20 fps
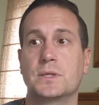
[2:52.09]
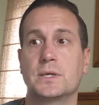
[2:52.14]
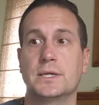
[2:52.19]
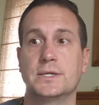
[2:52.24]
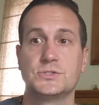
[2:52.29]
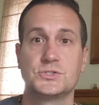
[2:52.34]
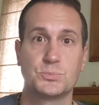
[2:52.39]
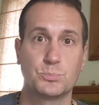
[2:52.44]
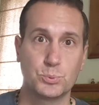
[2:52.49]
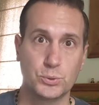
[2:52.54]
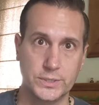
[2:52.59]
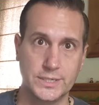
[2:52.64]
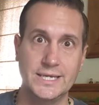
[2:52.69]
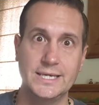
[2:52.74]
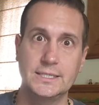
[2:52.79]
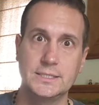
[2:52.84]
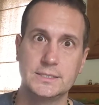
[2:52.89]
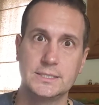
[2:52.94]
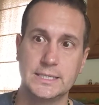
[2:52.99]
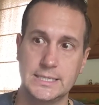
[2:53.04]
it's
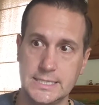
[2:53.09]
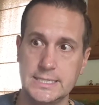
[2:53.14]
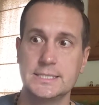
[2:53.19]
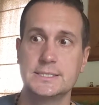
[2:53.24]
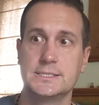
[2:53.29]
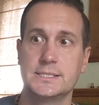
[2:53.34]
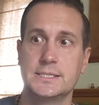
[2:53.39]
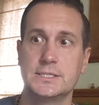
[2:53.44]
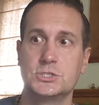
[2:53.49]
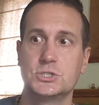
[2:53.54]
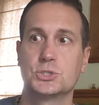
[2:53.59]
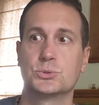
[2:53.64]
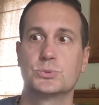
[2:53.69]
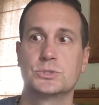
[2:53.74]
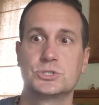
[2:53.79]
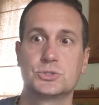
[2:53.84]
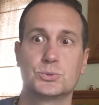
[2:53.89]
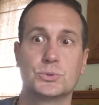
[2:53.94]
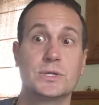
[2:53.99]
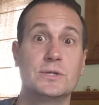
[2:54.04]
pretty easy to
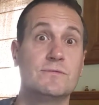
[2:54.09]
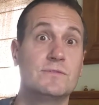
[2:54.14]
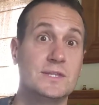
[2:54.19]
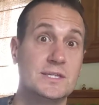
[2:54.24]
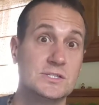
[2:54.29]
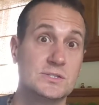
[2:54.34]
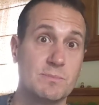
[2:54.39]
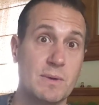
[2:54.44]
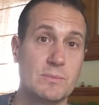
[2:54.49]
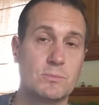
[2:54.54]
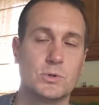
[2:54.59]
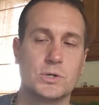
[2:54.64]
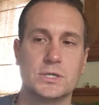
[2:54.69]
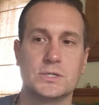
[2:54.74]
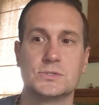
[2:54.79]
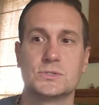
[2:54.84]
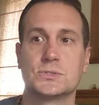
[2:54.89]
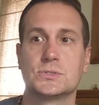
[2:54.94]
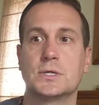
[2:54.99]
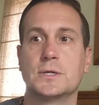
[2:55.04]
retrieve these
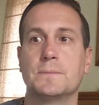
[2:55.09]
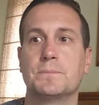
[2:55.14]
memories.